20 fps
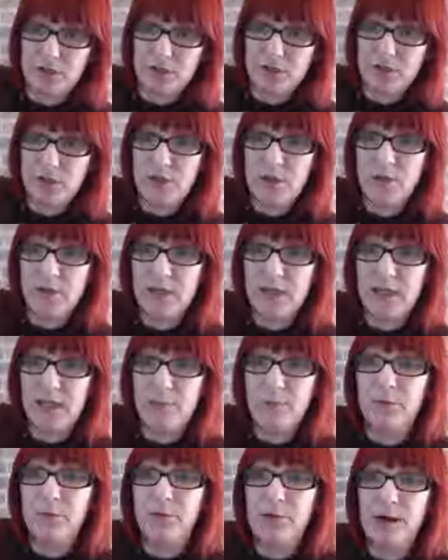So you can
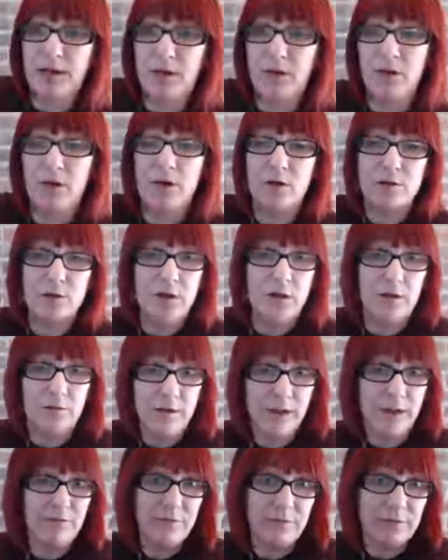keep a record of
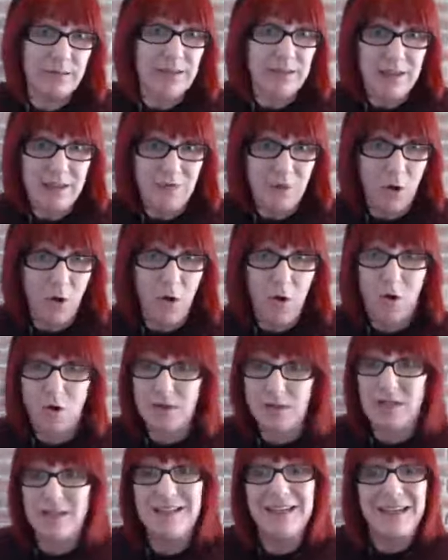everything they've
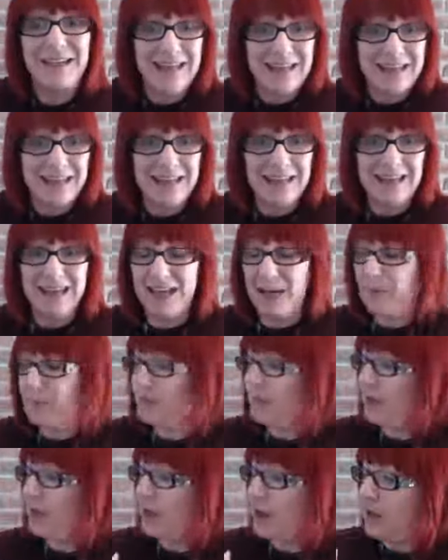ordered. And again,
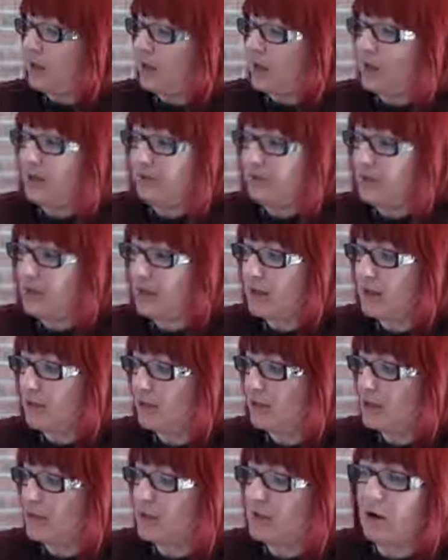if they go
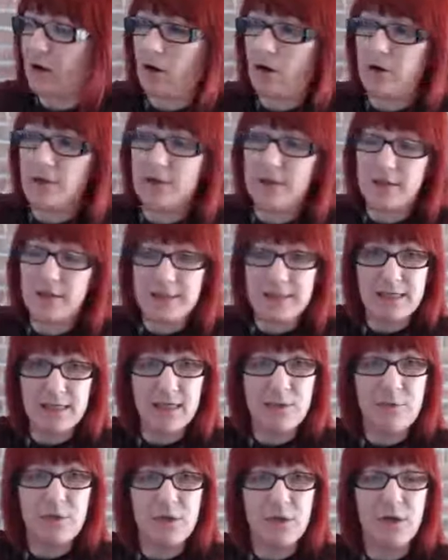on to order the
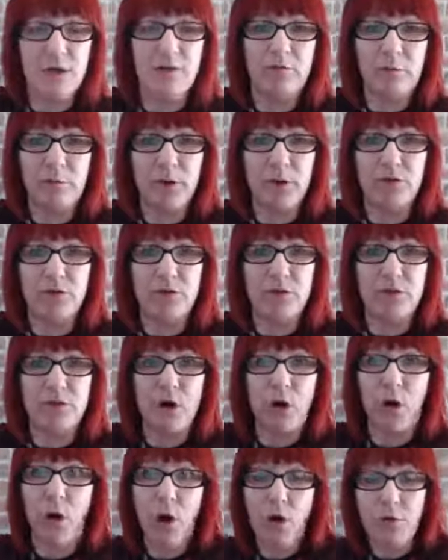same sort of product,
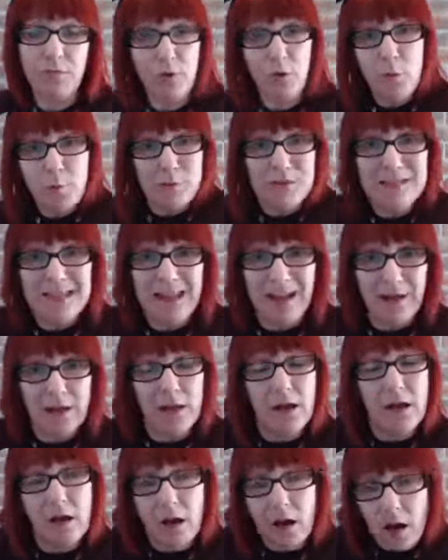upsell,
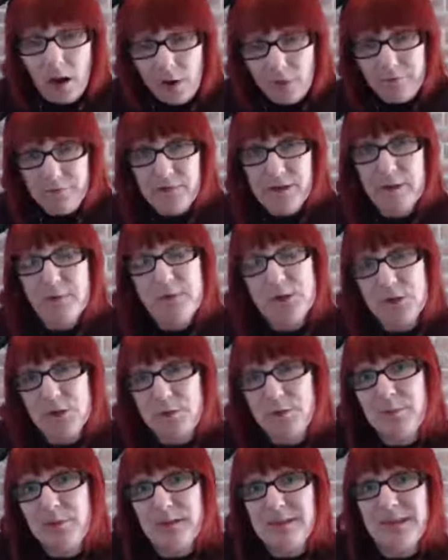offer them
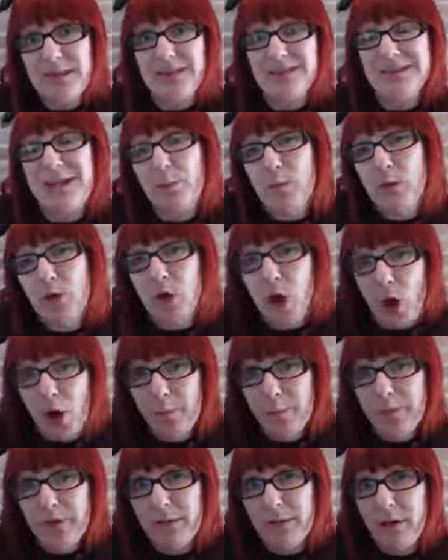something else that will
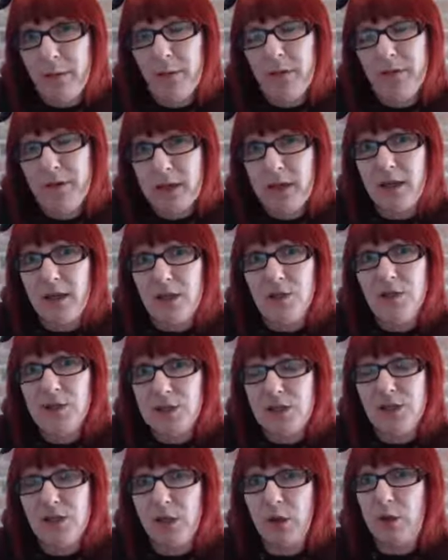complement what they usually
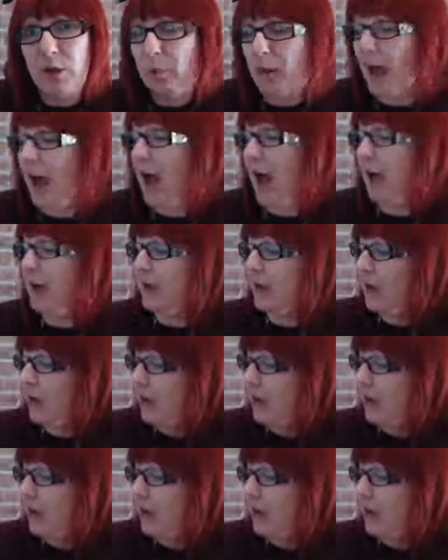do buy.